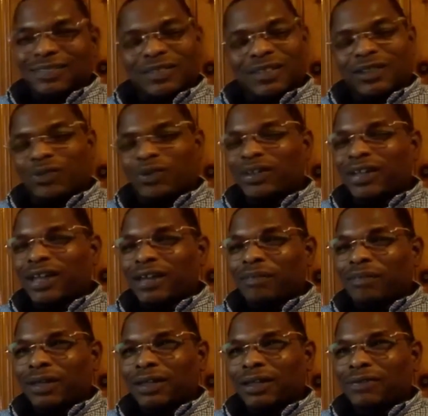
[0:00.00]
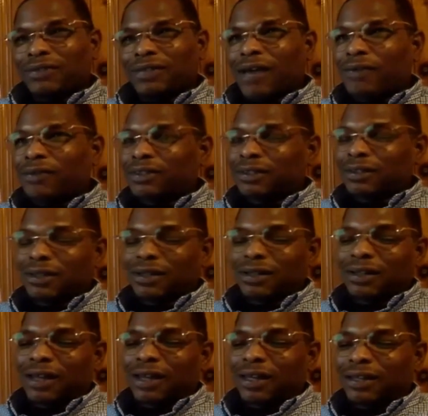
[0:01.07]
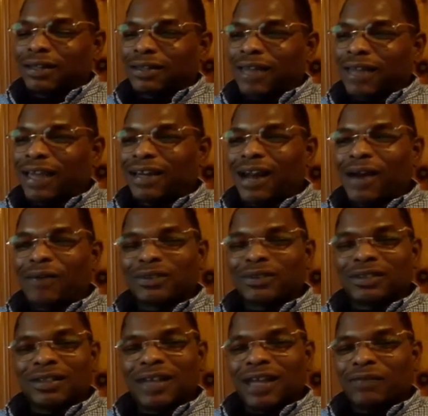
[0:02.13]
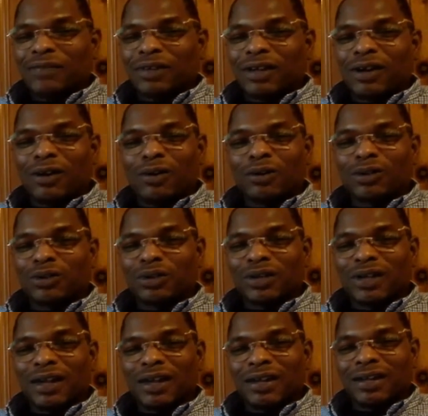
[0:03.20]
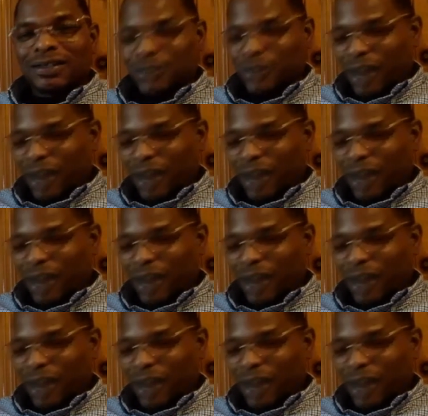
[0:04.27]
The 3 day meeting, I was in there like 8 hours a day for the whole 3 days.